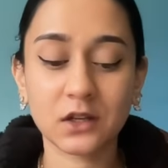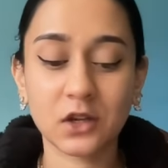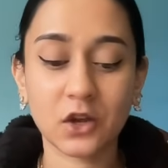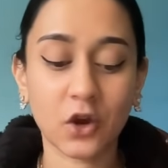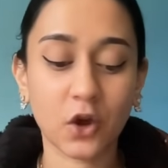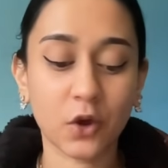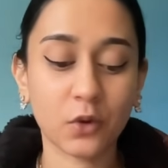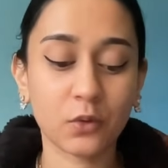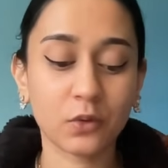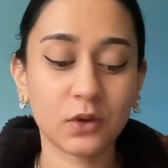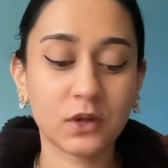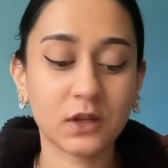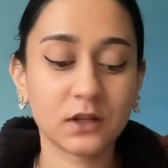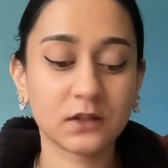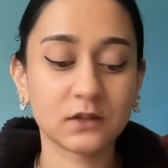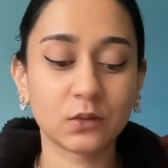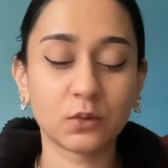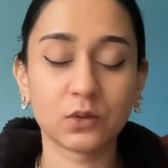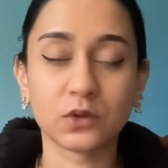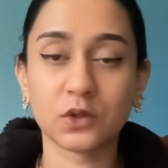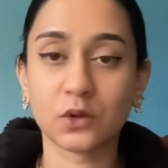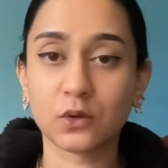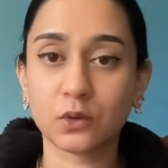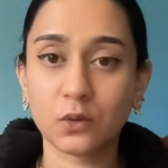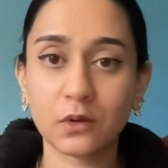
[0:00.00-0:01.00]
You know, there's
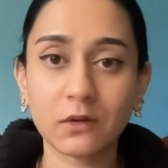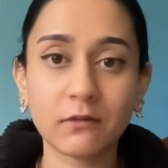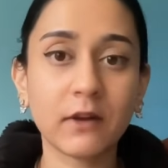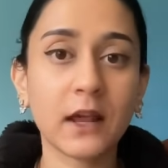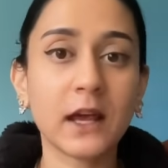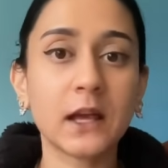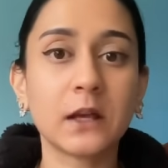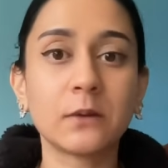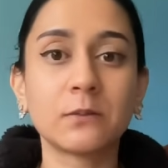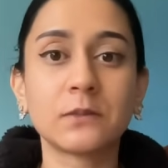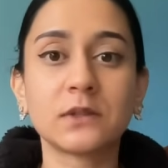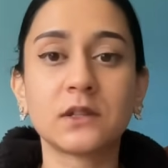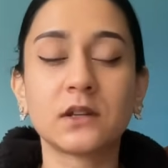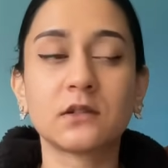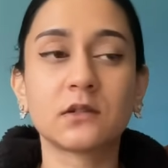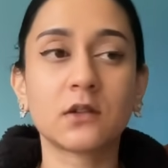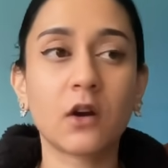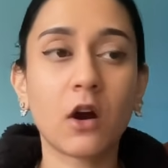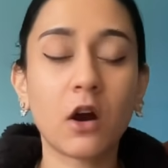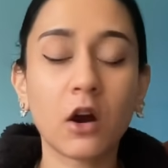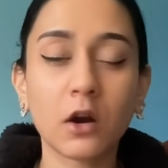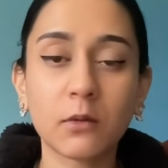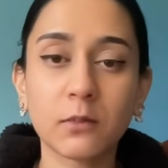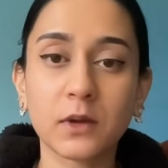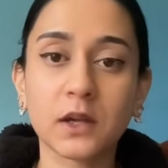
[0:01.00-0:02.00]
also twin flames, there's
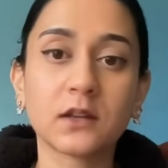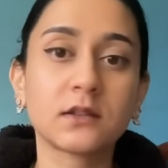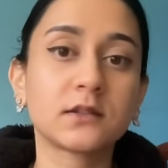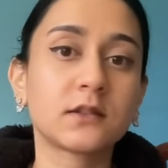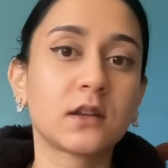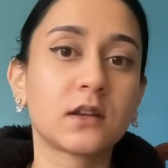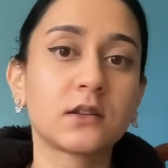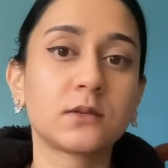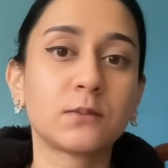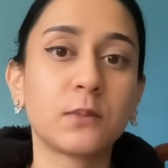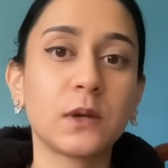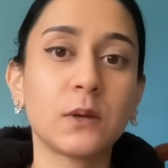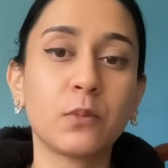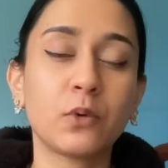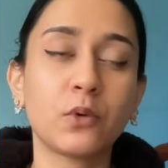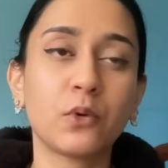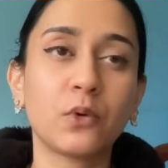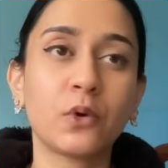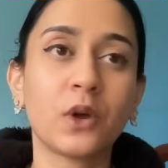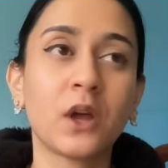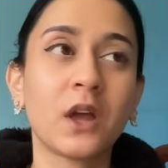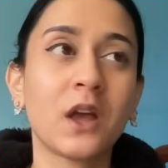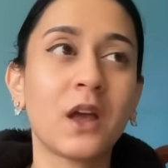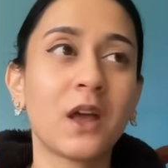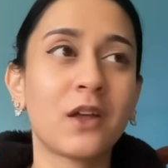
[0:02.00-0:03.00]
karmics, there's
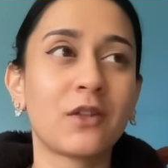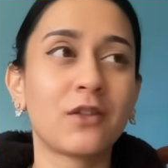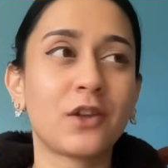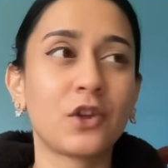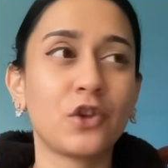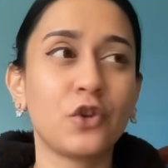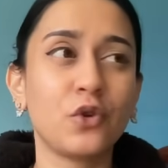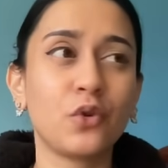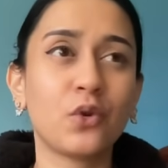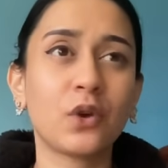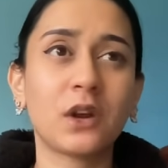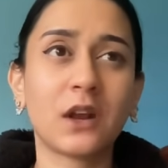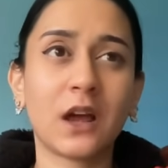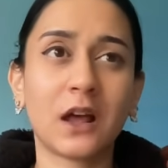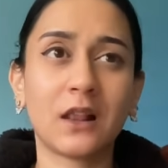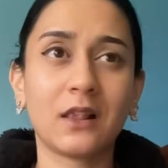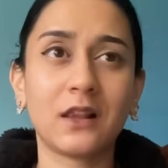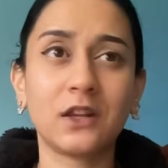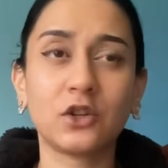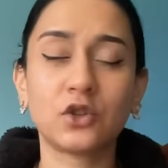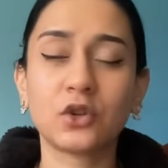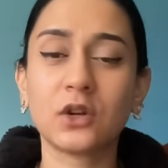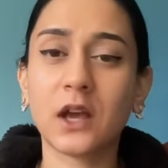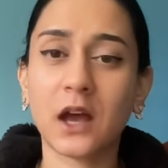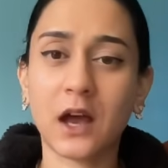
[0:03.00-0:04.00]
people that you can
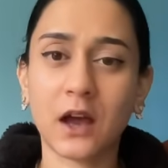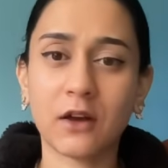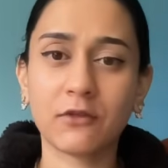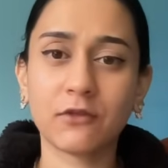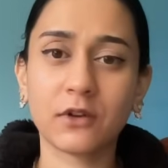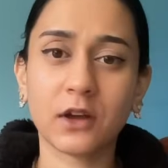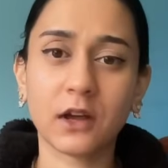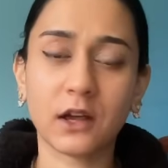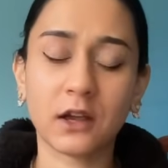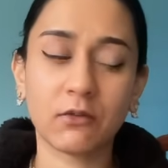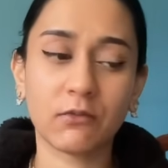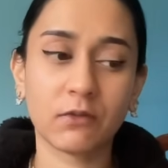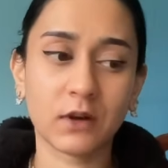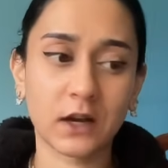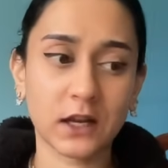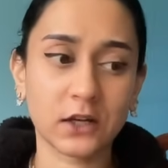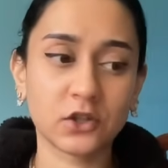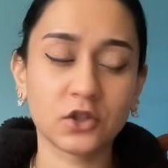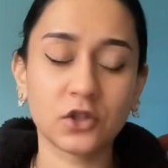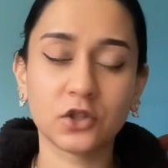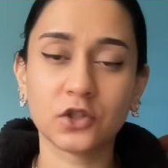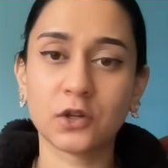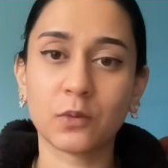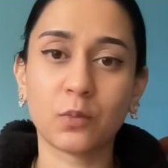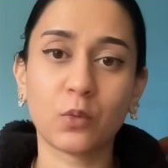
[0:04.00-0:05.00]
literally have a
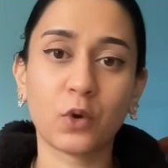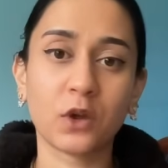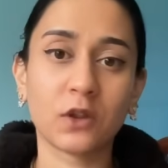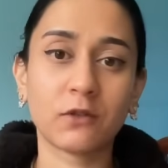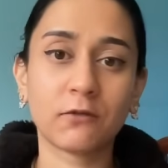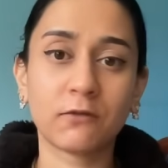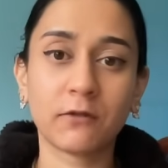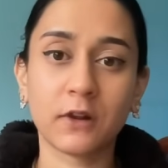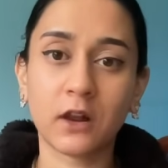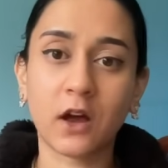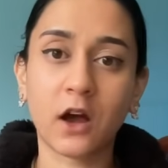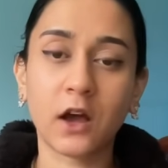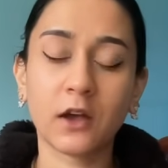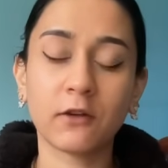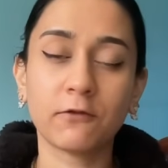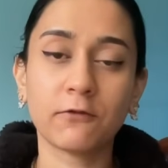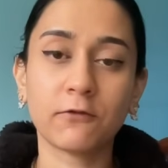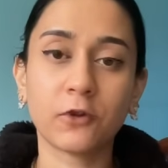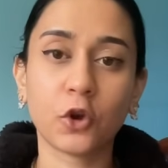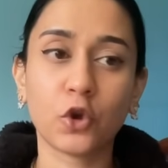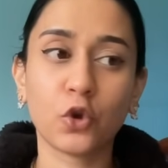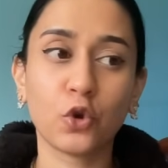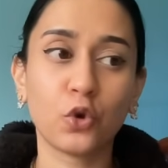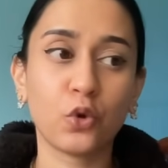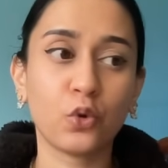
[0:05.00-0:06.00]
relationship with for
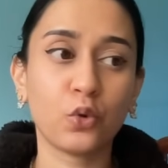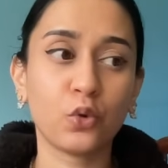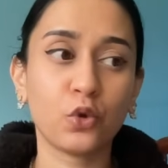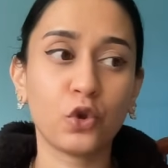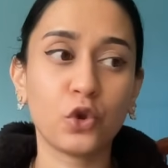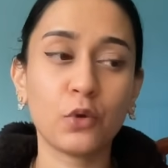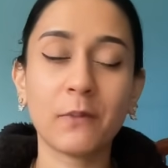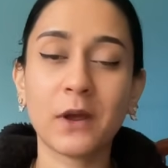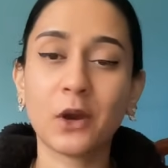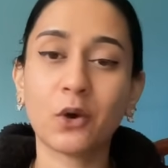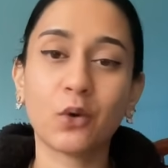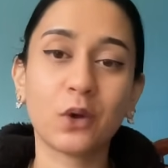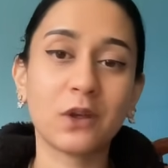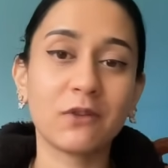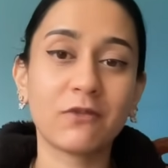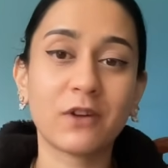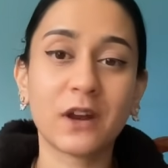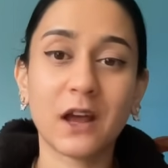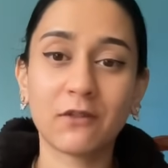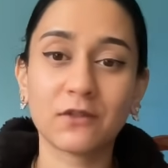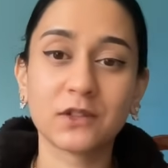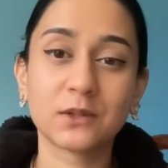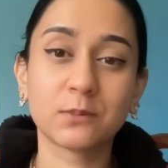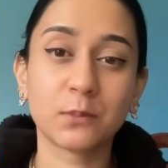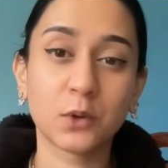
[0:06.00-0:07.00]
life who you may not even
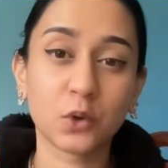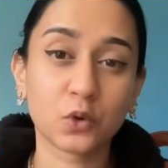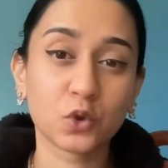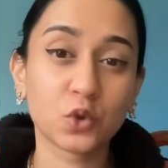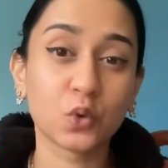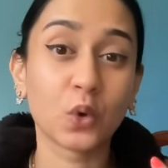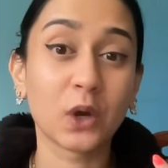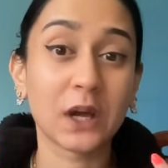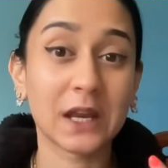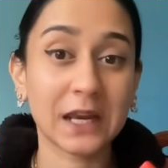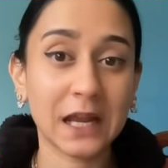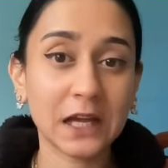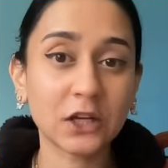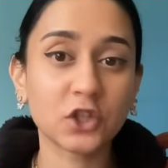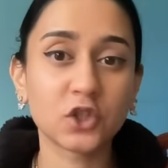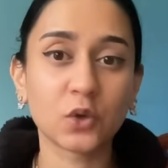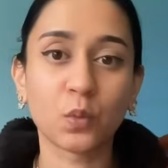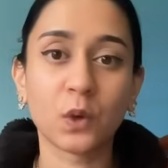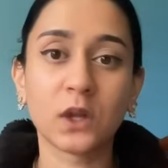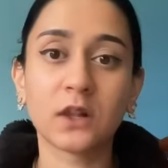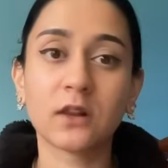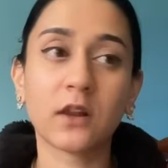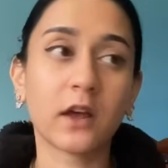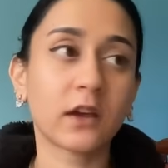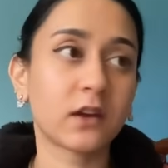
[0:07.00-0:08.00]
have a spiritual connection
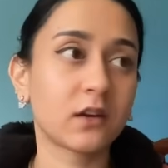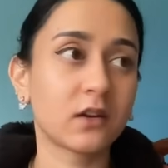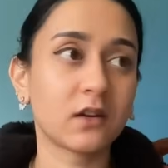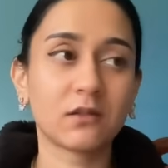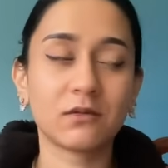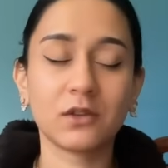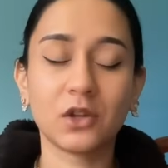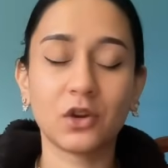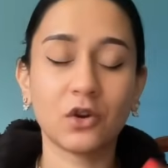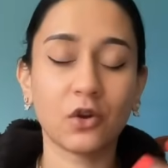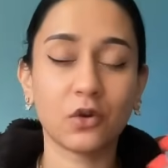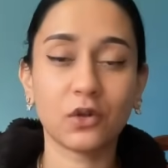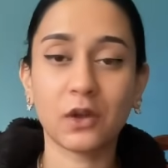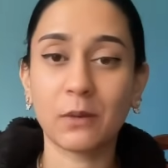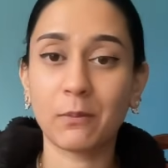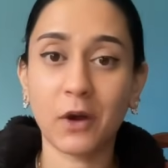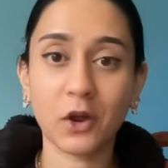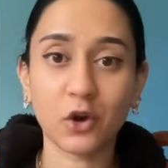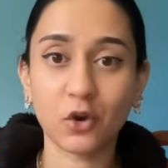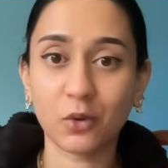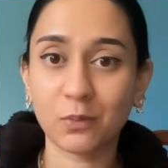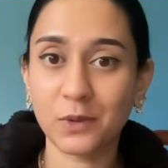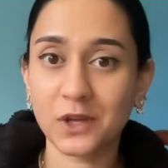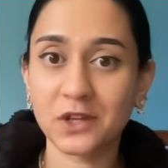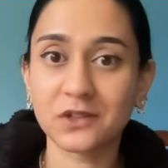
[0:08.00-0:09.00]
with, like a, you know, there
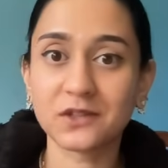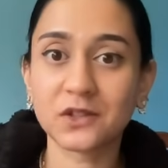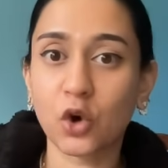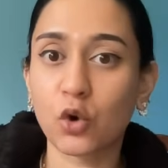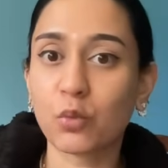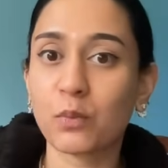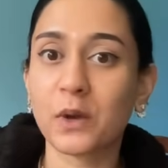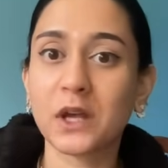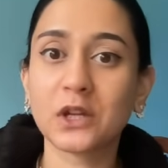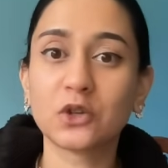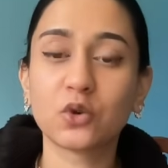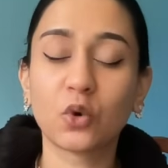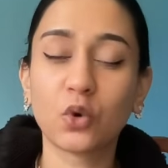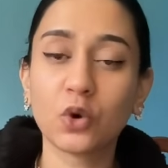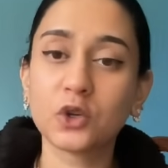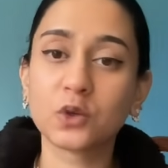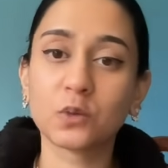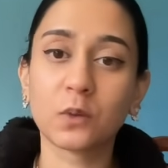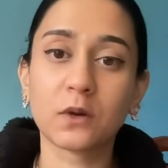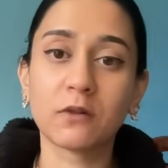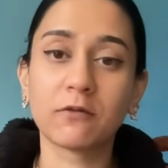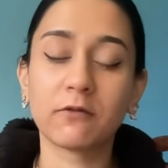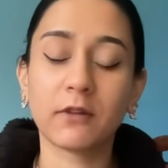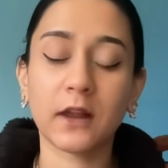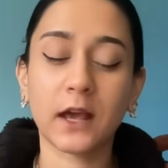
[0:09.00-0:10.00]
might not be a soulmate or a
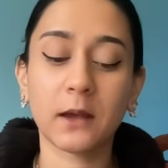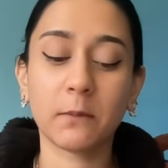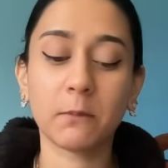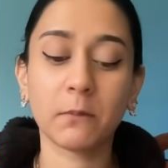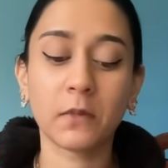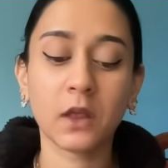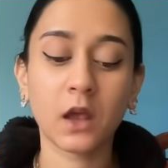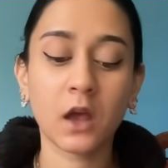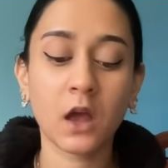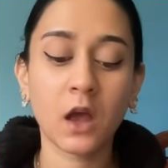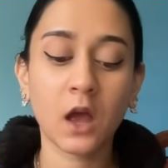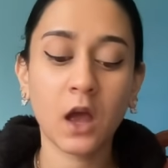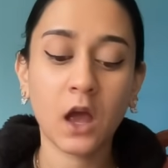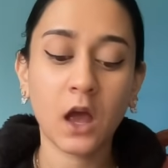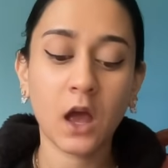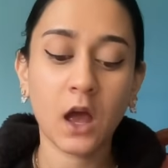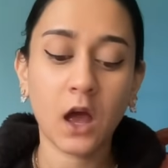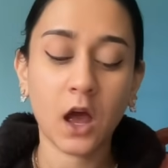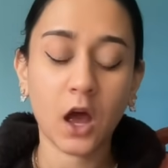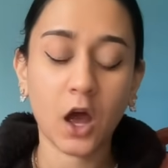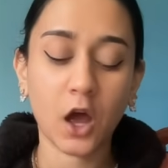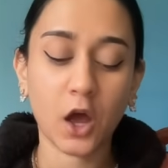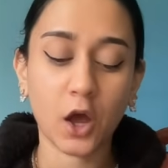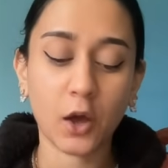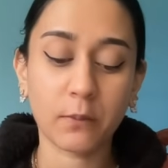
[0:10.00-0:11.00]
twin flame
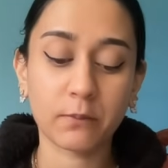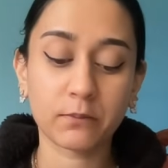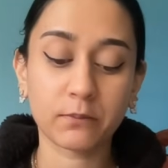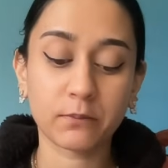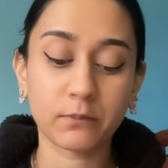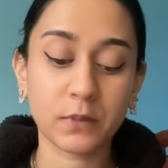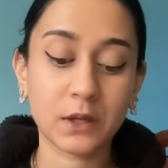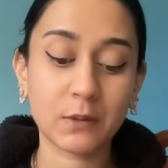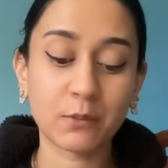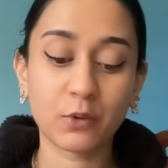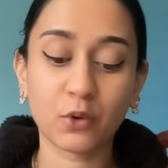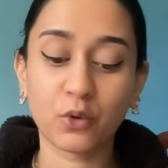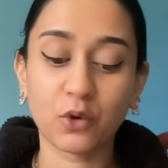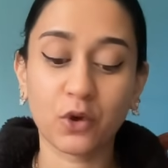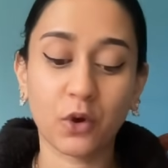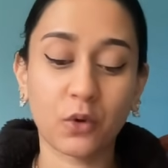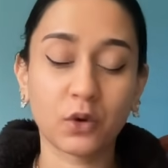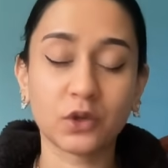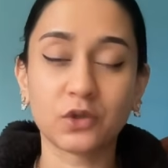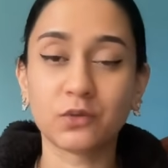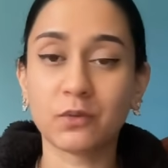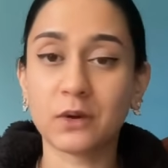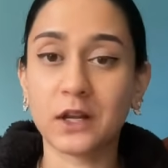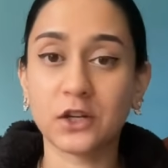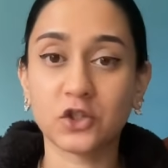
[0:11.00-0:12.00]
um, people go
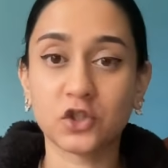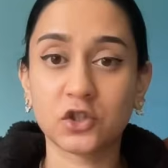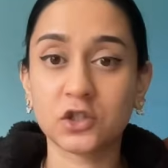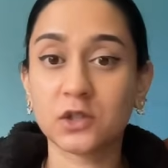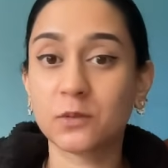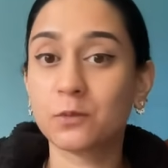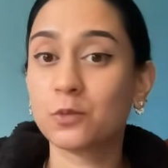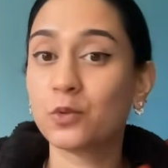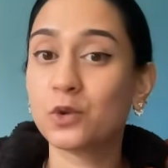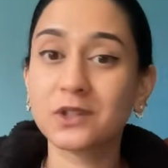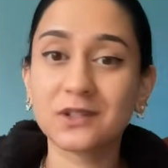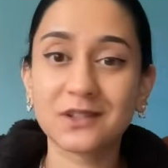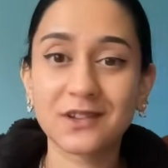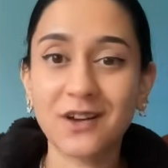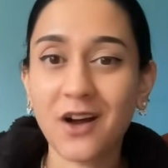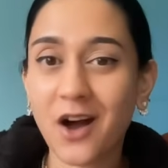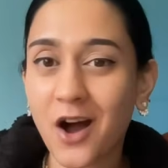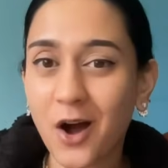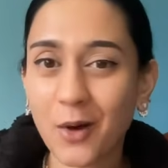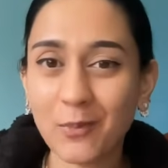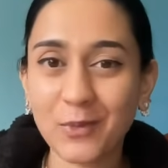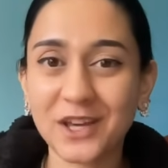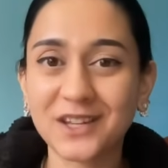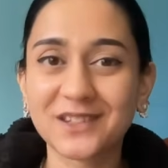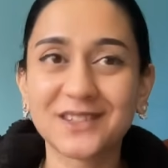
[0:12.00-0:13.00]
into a relationship what's
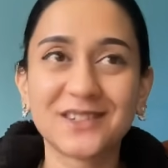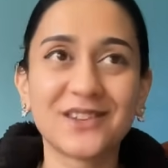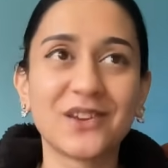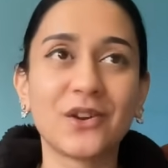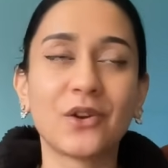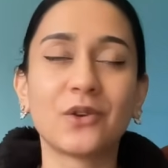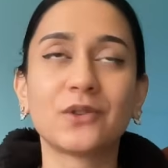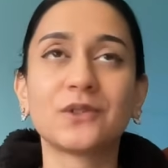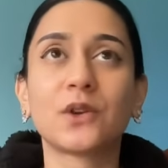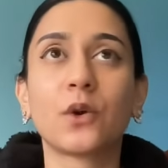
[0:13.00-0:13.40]
karmics, you know.